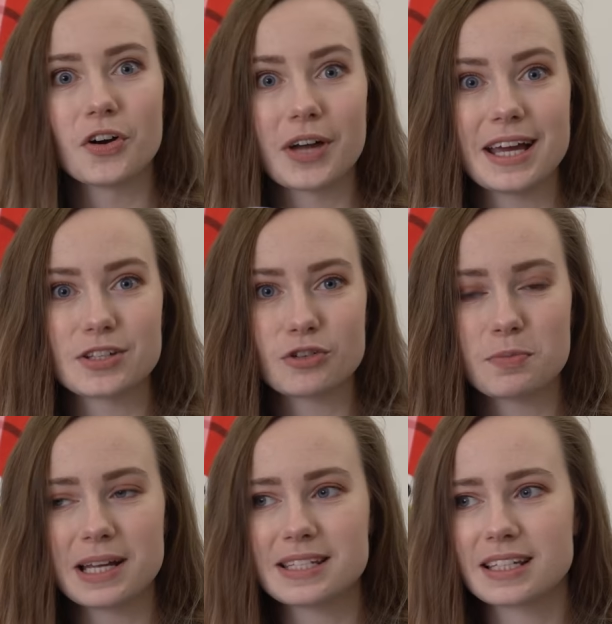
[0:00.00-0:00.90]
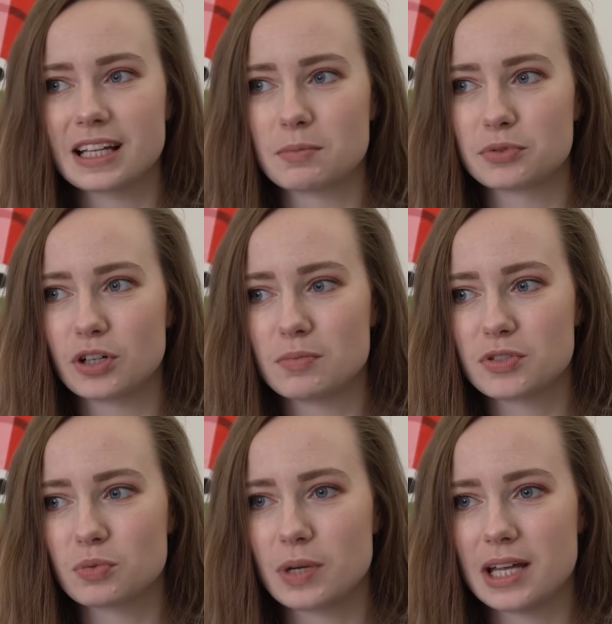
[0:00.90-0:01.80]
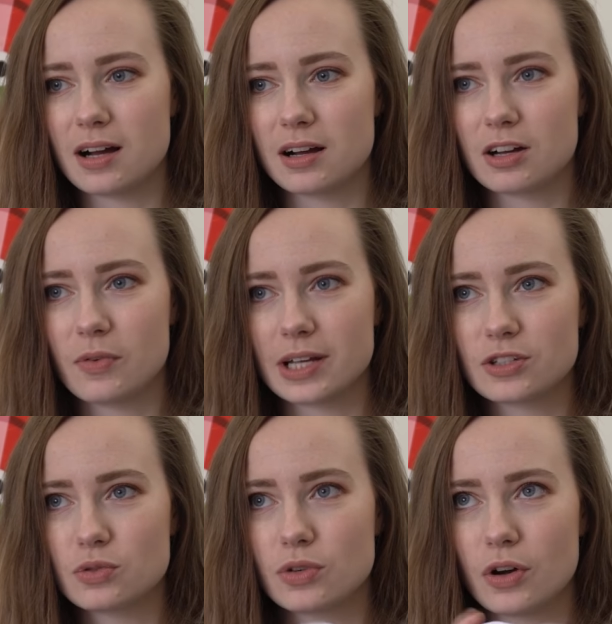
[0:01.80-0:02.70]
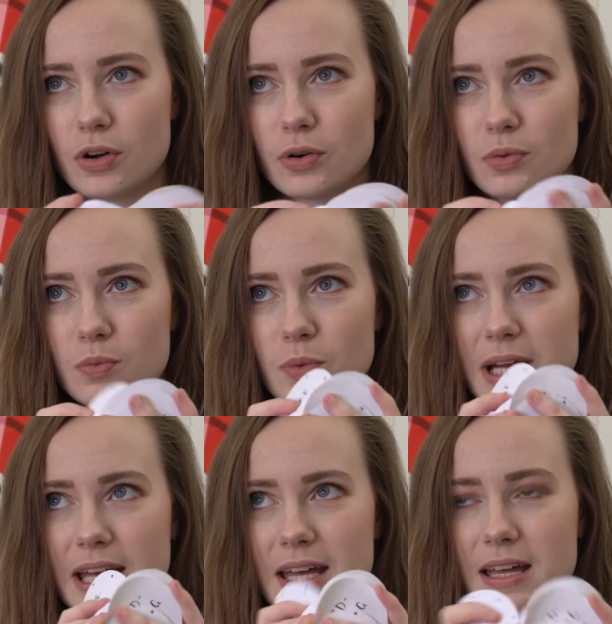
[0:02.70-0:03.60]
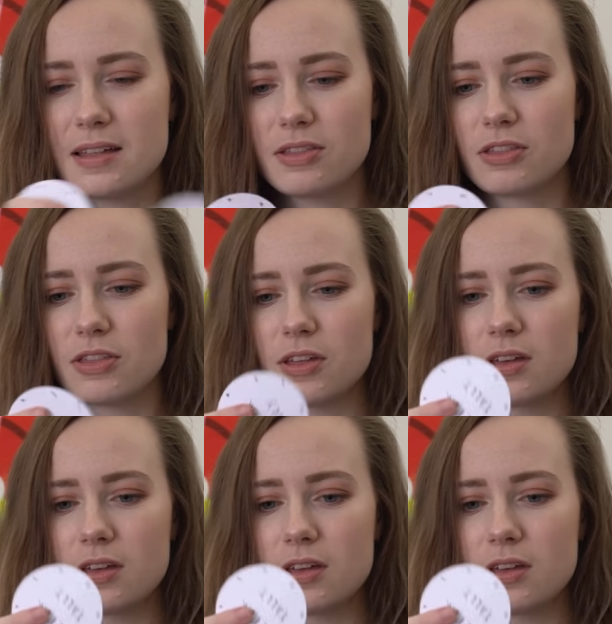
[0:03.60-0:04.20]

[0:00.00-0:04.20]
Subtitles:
Okay, so replacing that prompt, we are going to go with